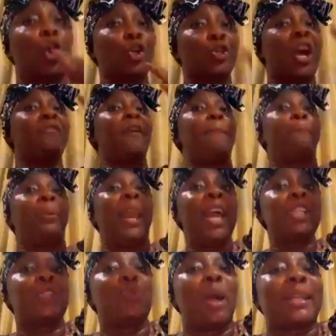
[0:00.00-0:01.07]
you have a
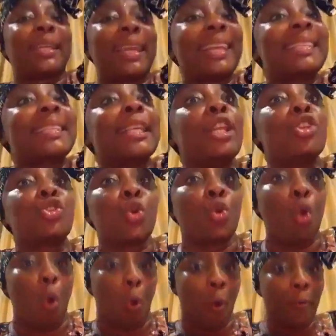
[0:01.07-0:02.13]
place you are destined to
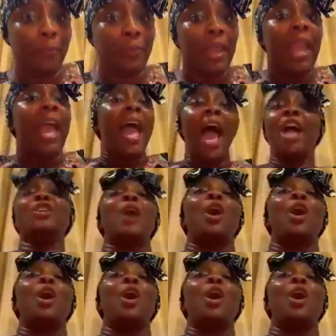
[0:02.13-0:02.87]
go. And you are